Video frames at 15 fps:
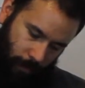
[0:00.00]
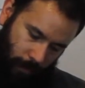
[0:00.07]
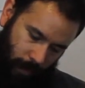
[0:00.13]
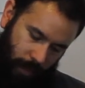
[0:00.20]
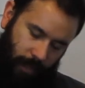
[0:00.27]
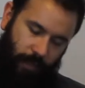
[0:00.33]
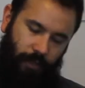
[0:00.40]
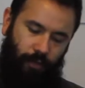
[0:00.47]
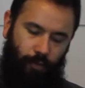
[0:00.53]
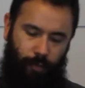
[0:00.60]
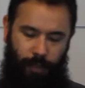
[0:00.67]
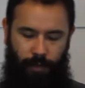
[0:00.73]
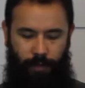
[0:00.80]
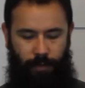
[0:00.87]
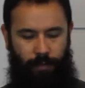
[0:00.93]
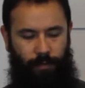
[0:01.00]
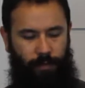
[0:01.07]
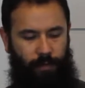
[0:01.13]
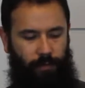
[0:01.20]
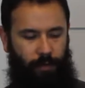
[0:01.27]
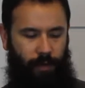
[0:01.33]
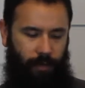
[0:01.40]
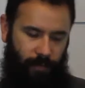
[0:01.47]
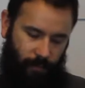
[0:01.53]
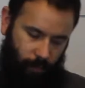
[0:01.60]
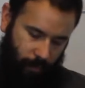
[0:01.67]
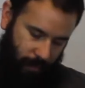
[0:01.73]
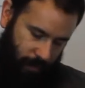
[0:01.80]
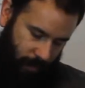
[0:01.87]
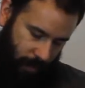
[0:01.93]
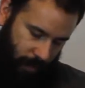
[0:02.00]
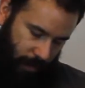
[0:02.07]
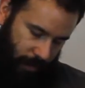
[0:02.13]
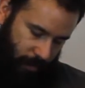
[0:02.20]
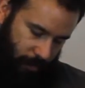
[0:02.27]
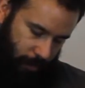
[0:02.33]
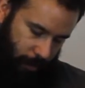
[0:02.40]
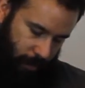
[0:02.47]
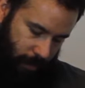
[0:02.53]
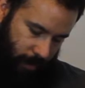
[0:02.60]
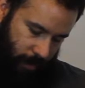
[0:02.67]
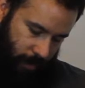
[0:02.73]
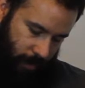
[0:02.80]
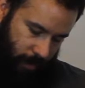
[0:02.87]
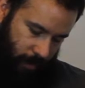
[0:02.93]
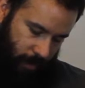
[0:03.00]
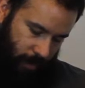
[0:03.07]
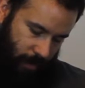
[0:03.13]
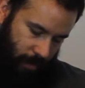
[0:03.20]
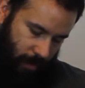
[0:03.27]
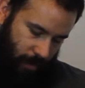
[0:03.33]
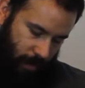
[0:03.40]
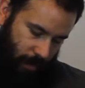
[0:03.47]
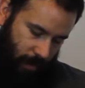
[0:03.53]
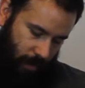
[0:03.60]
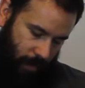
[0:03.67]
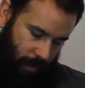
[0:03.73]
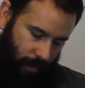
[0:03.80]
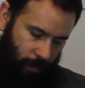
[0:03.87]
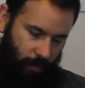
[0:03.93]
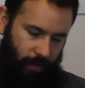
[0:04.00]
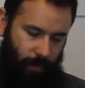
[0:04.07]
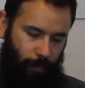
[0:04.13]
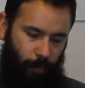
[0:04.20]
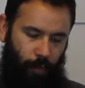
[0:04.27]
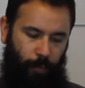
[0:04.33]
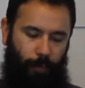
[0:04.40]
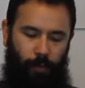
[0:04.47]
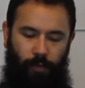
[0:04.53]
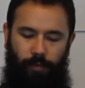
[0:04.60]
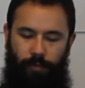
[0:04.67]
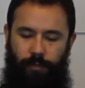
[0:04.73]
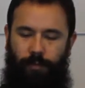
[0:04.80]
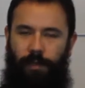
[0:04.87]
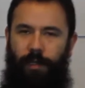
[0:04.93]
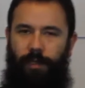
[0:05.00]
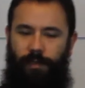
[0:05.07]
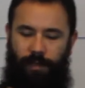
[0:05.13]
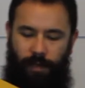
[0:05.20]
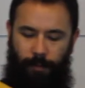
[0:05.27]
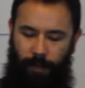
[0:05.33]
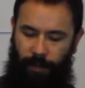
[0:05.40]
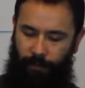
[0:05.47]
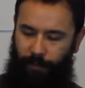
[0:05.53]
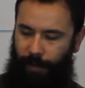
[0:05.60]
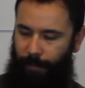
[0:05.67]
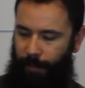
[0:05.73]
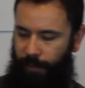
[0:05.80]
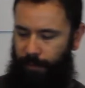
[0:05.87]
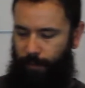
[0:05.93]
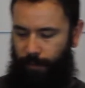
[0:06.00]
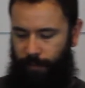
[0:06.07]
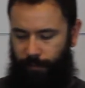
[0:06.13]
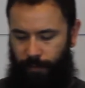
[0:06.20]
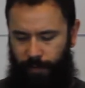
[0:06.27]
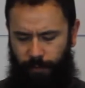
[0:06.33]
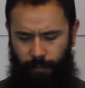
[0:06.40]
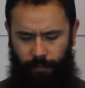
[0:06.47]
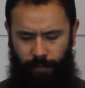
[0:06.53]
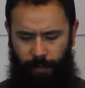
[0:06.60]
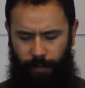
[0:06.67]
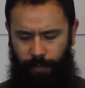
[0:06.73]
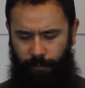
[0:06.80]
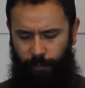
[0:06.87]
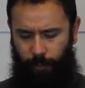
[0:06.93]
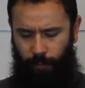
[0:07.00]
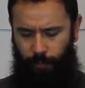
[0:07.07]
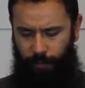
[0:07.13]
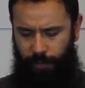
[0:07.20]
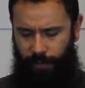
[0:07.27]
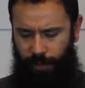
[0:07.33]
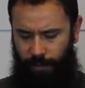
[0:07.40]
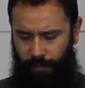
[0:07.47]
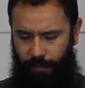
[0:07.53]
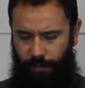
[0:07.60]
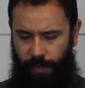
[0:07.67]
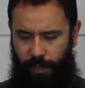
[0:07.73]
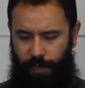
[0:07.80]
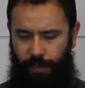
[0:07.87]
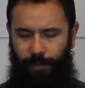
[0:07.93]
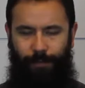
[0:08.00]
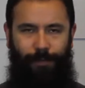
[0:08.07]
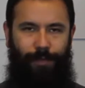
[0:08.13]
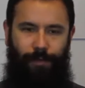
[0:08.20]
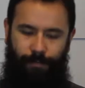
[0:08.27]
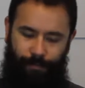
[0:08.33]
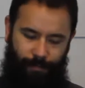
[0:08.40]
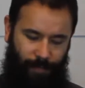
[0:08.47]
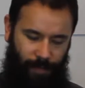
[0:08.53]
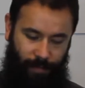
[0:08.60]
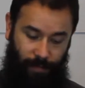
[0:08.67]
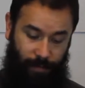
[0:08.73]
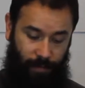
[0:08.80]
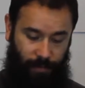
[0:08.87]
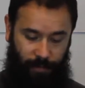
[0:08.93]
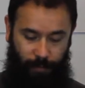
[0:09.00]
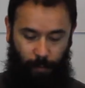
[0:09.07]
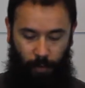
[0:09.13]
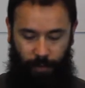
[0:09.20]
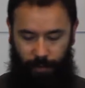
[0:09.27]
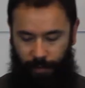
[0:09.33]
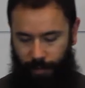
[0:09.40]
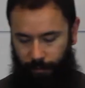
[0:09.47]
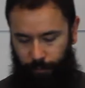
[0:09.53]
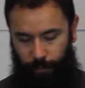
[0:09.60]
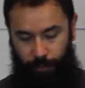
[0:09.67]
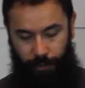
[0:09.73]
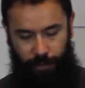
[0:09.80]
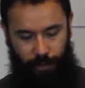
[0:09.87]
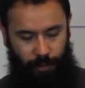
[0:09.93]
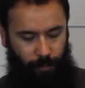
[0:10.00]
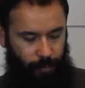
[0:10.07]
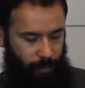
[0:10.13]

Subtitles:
Anycubic. That's right. This one is Anycubic, and it was a purple. And same thing. I grabbed this one. This was, I think, from a reseller, and they just had just marked it down really cheap.